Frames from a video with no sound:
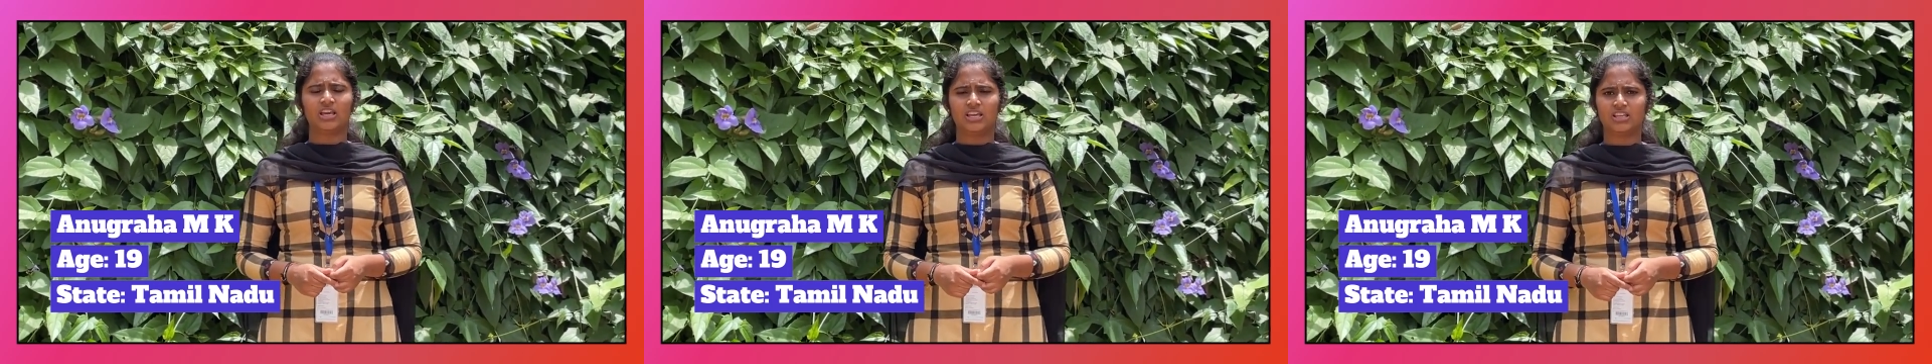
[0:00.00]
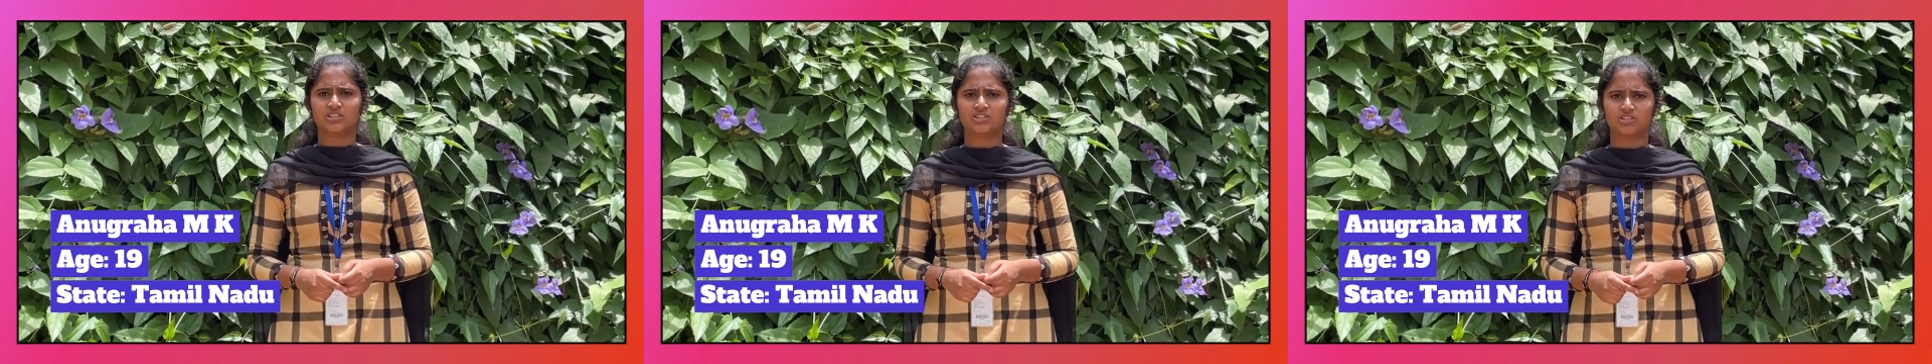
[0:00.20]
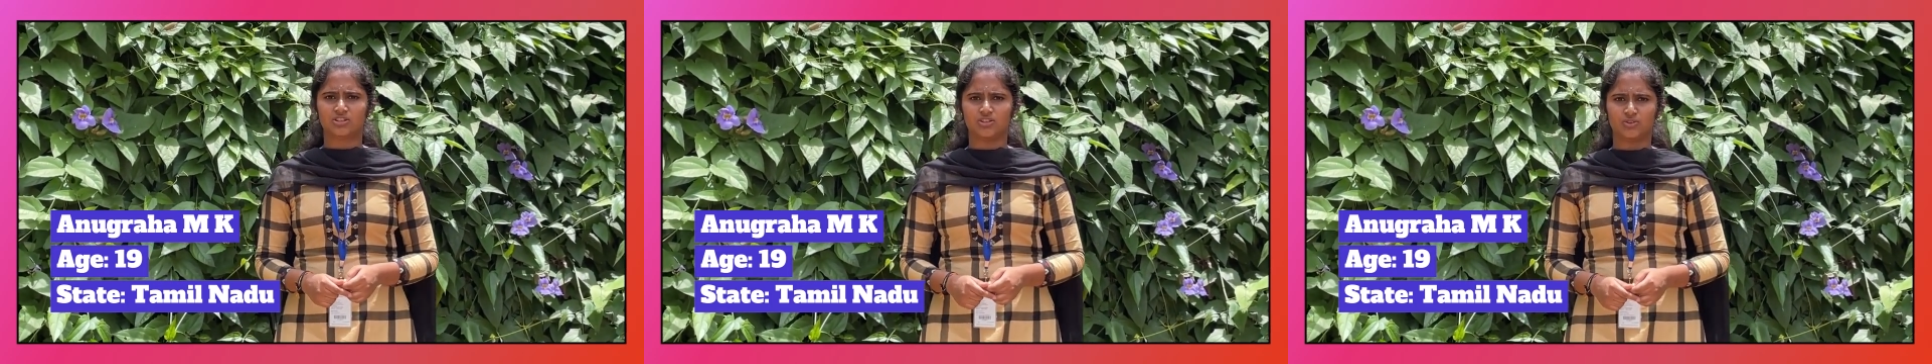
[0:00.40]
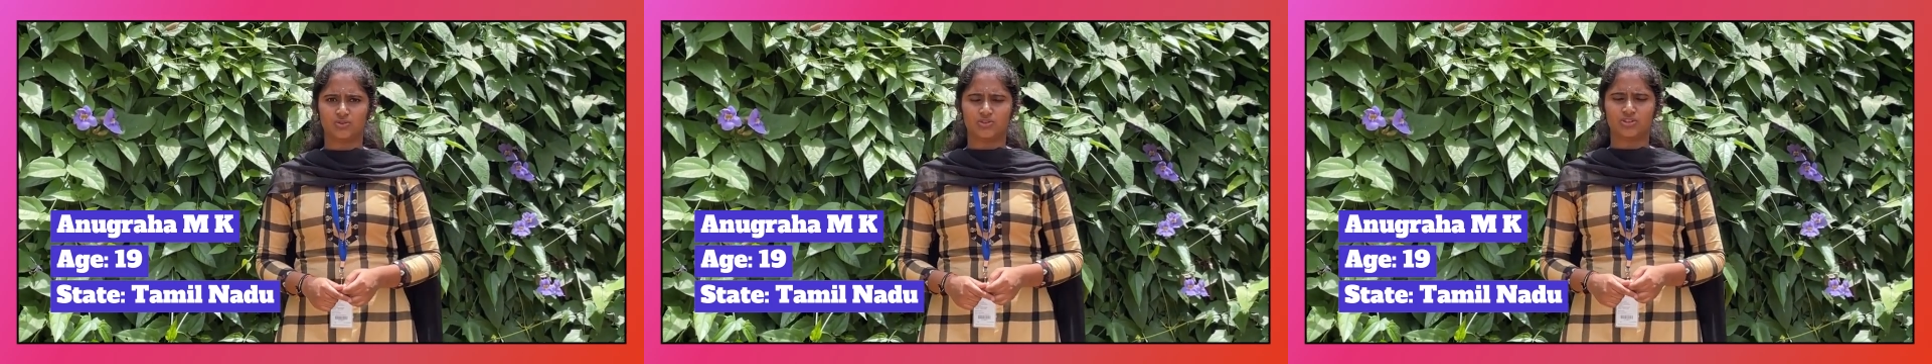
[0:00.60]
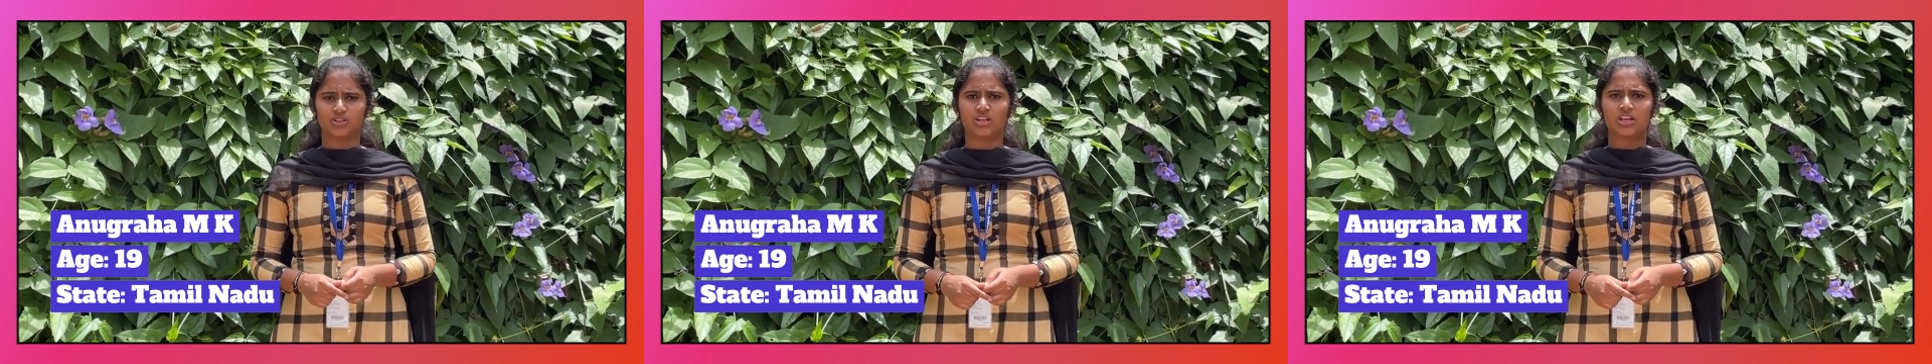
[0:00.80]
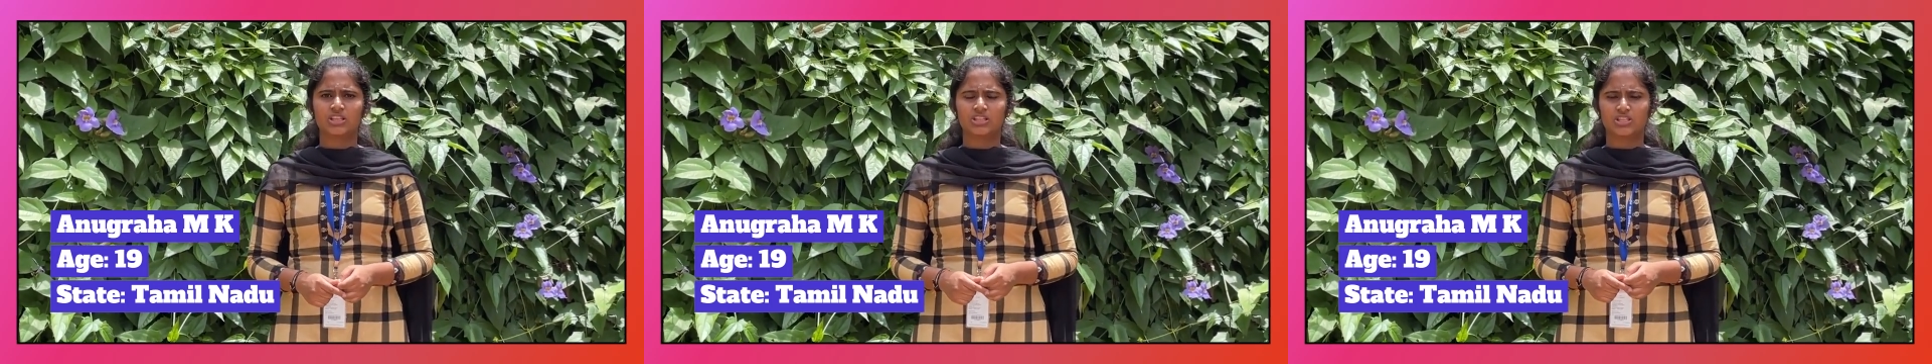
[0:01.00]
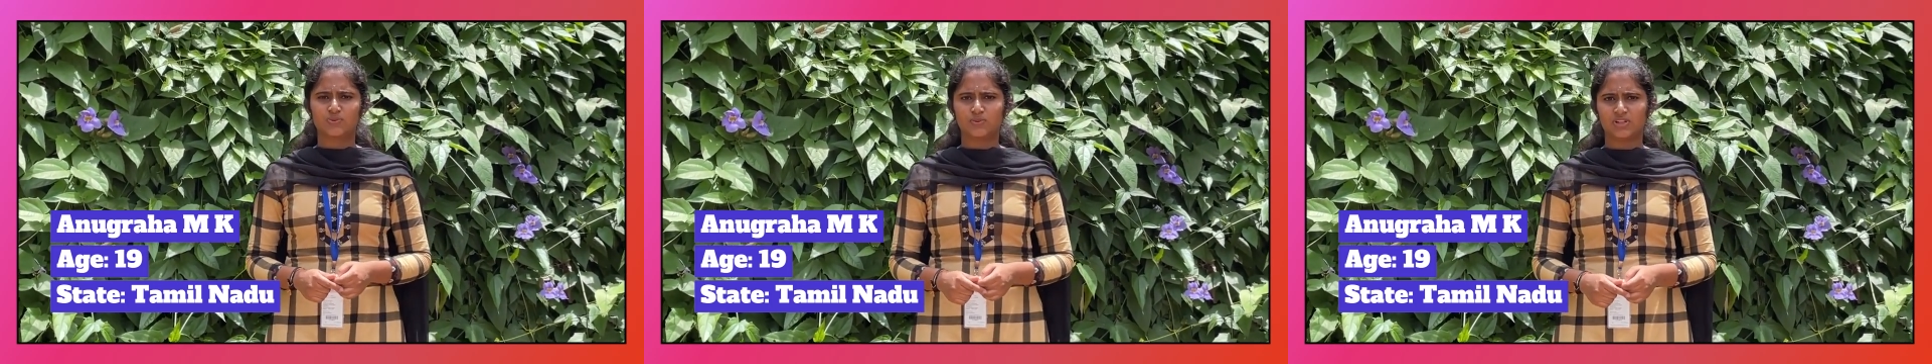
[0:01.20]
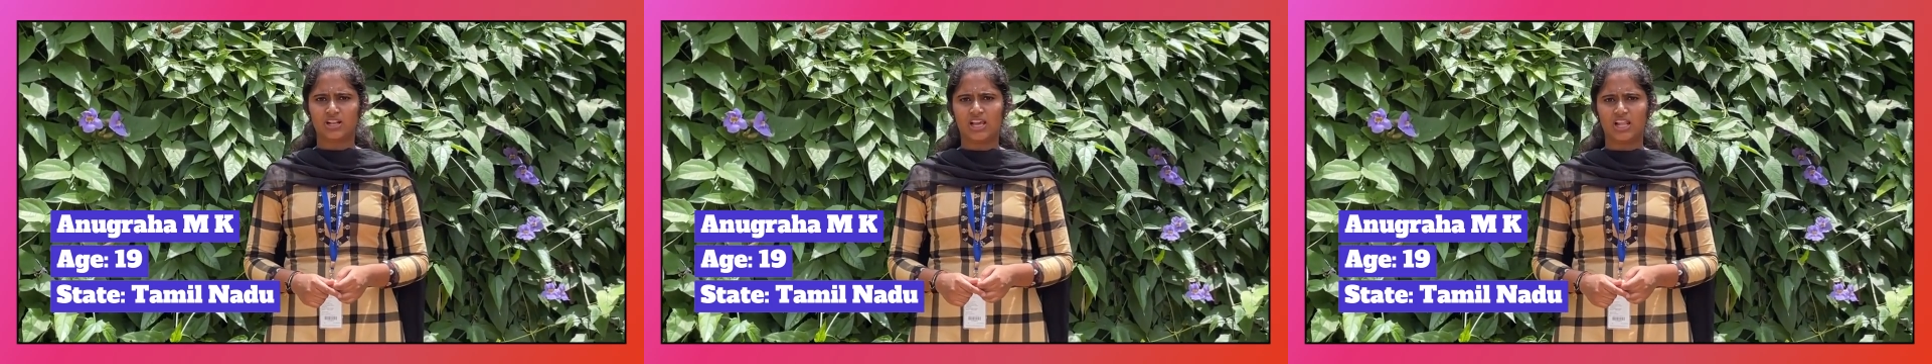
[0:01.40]
institutions. This
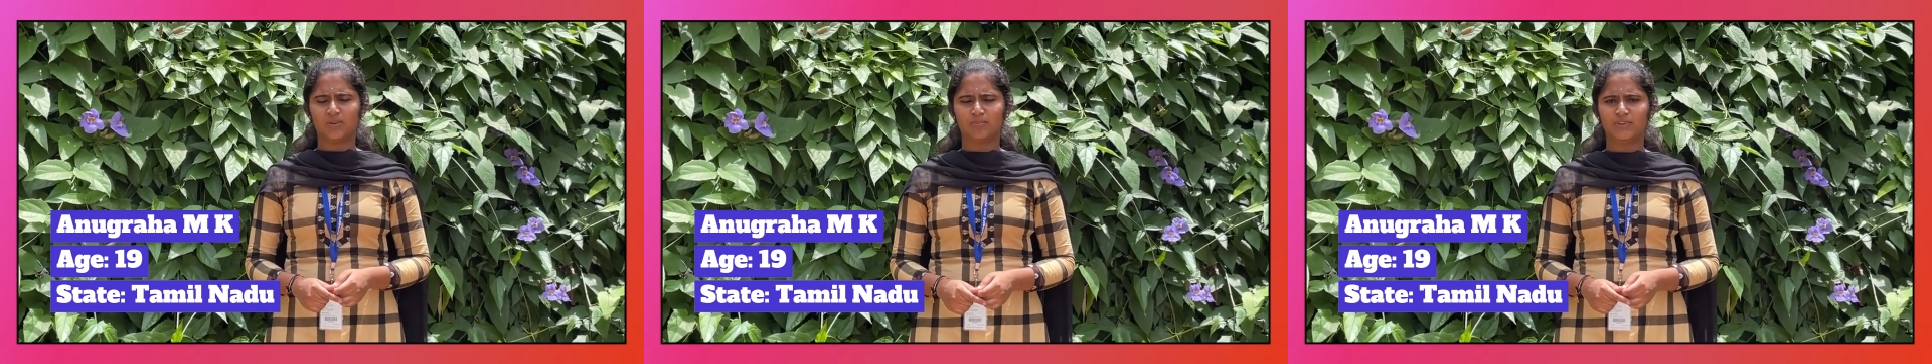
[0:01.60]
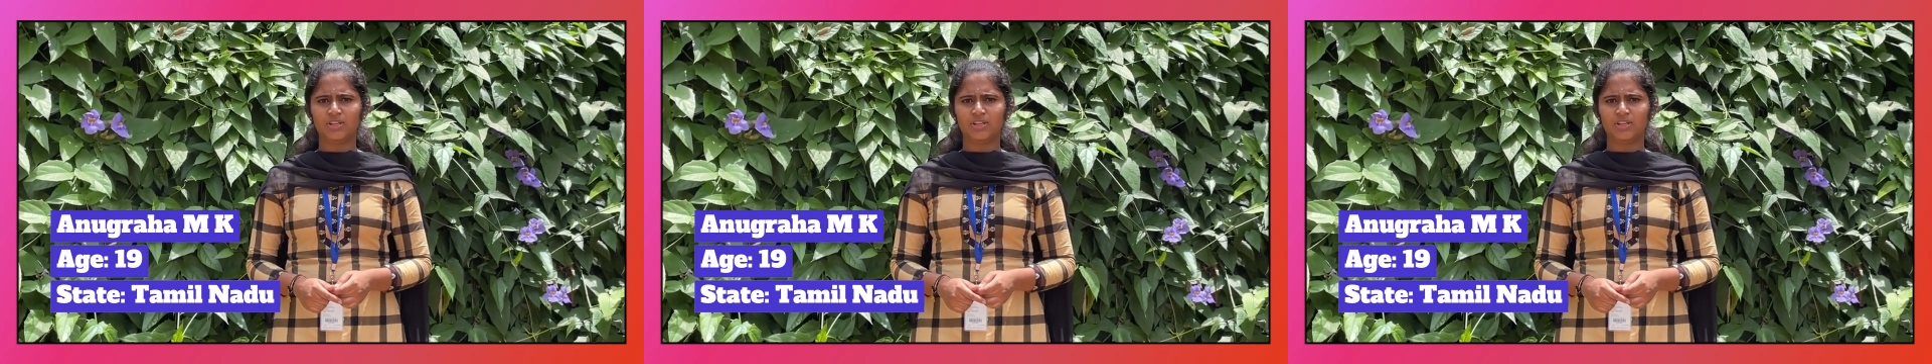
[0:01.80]
will help